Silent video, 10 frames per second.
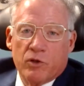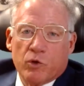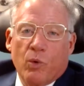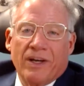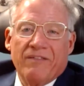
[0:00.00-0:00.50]

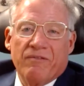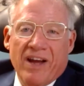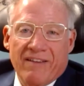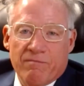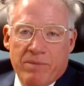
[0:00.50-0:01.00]

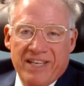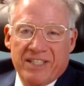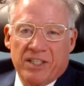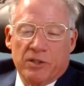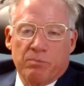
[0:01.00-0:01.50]
25
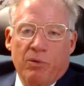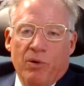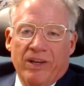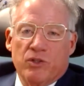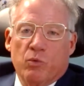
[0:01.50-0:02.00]
basis
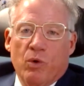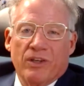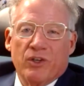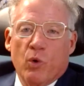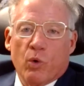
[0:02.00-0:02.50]
points,
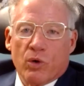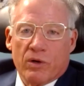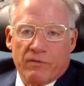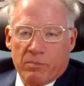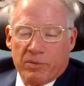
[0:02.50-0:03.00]

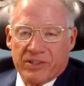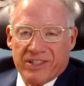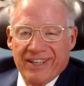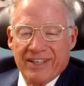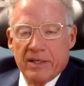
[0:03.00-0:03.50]

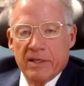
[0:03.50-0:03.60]
0.25%.